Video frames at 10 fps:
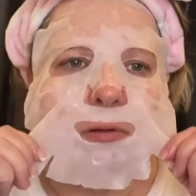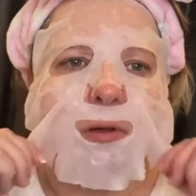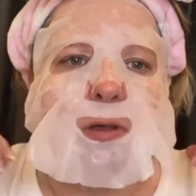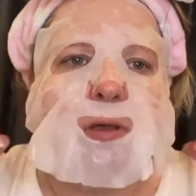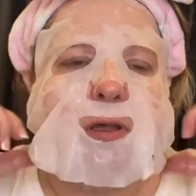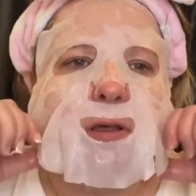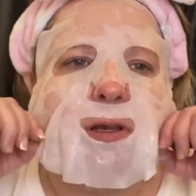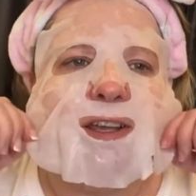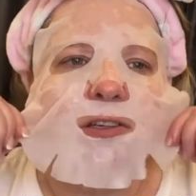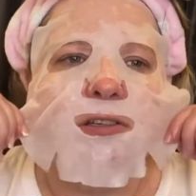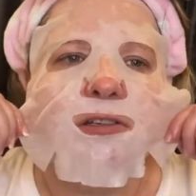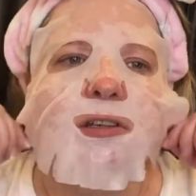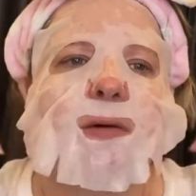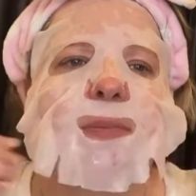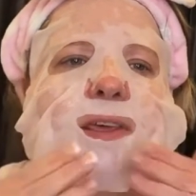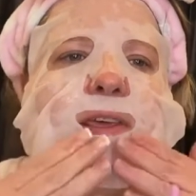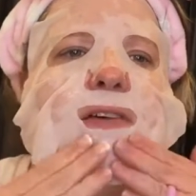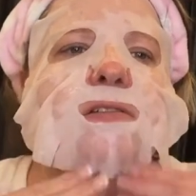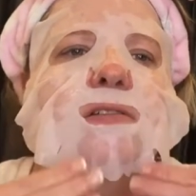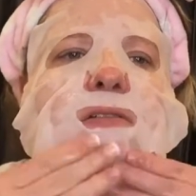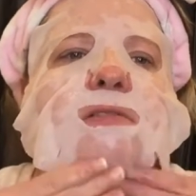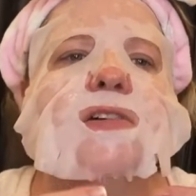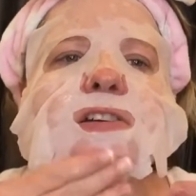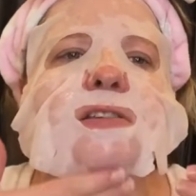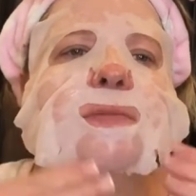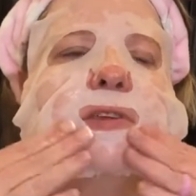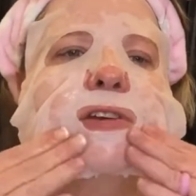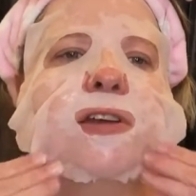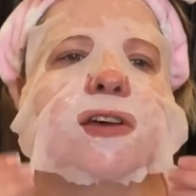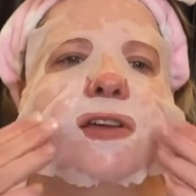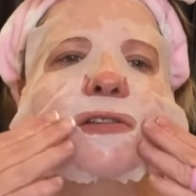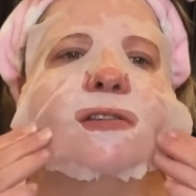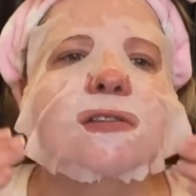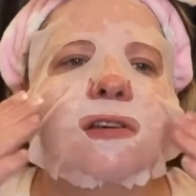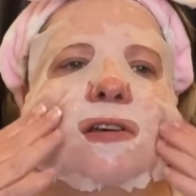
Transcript: Okay, and I just did a peel, so I wanted something nice